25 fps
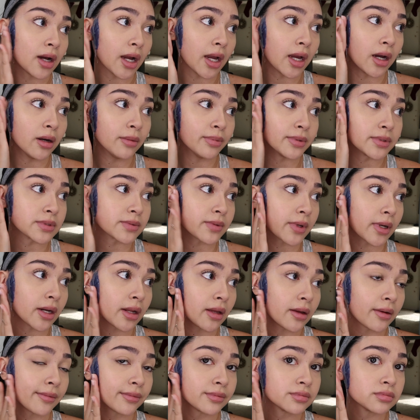I hope it's
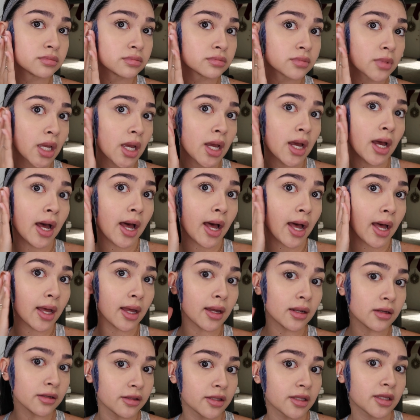ready.
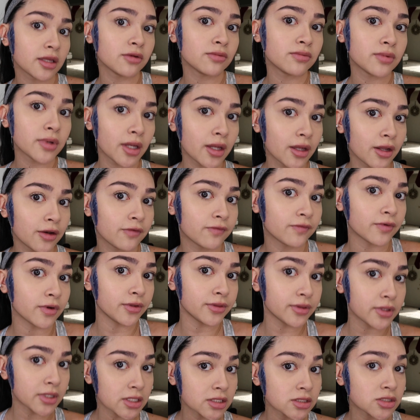I don't think you're ready
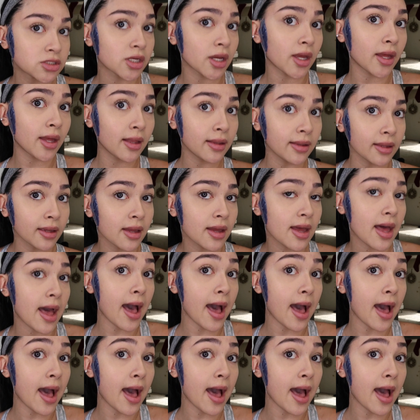for this jelly.